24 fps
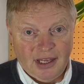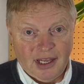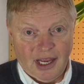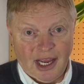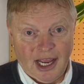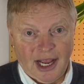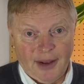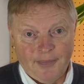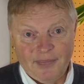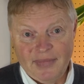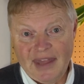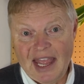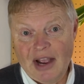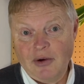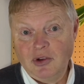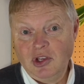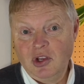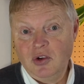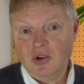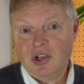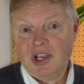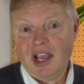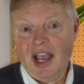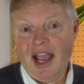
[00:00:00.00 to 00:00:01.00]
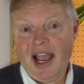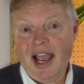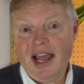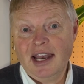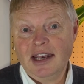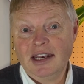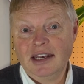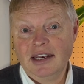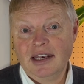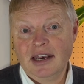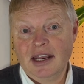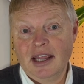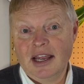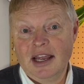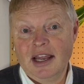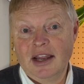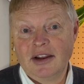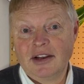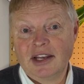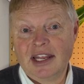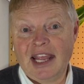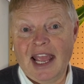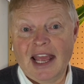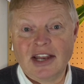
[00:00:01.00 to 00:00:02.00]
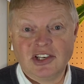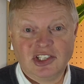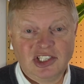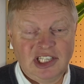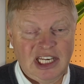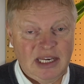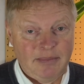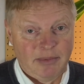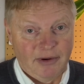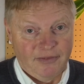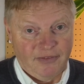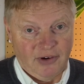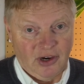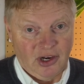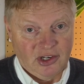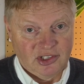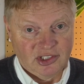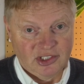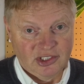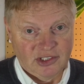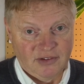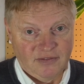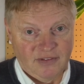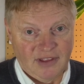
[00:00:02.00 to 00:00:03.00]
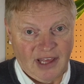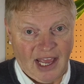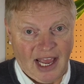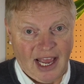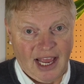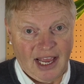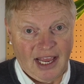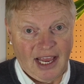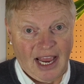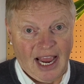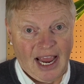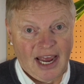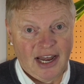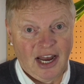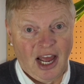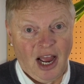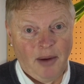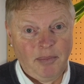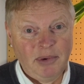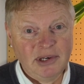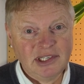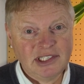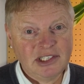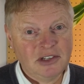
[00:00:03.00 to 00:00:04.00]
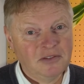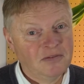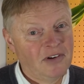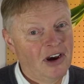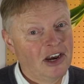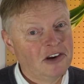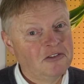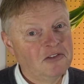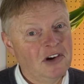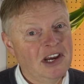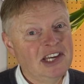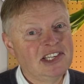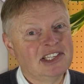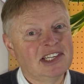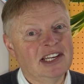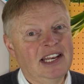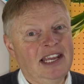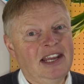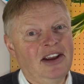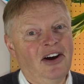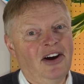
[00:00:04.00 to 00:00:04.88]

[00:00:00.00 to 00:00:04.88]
Now you can get cheaper versions of that, and up until very recently